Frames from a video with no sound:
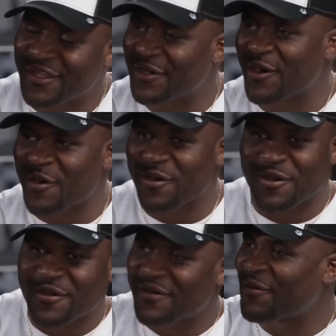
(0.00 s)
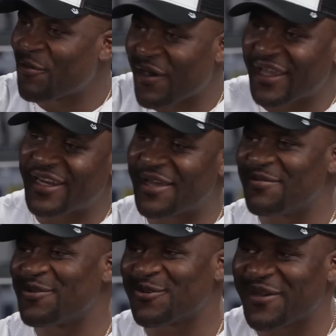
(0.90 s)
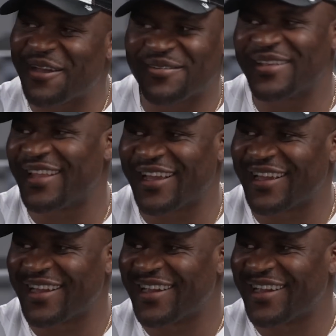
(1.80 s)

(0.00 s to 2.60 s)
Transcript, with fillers: You know, walking them through everything.